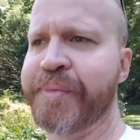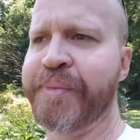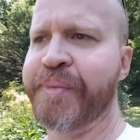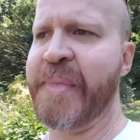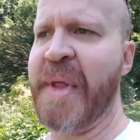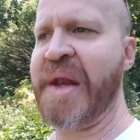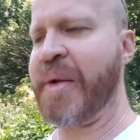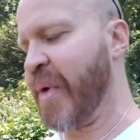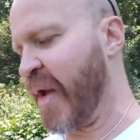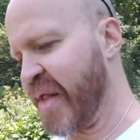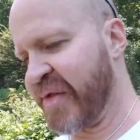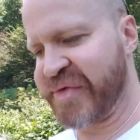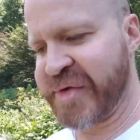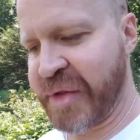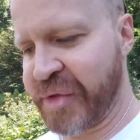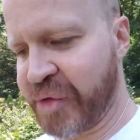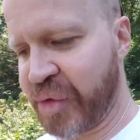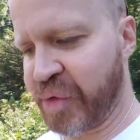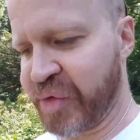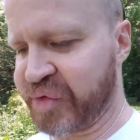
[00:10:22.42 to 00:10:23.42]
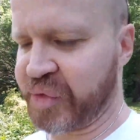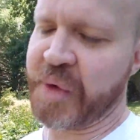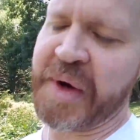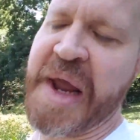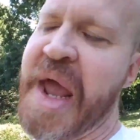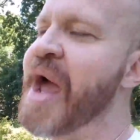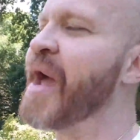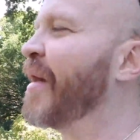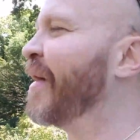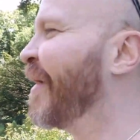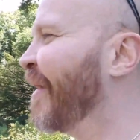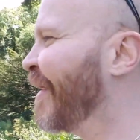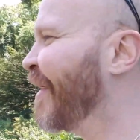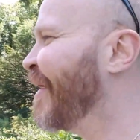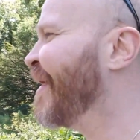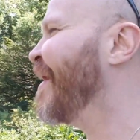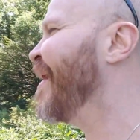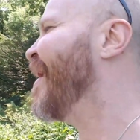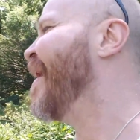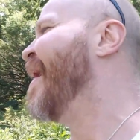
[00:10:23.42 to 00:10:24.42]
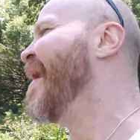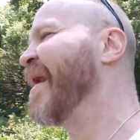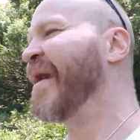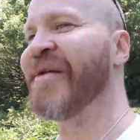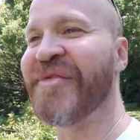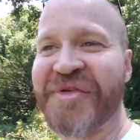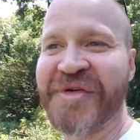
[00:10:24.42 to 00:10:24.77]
anyway, that's another whole story. He's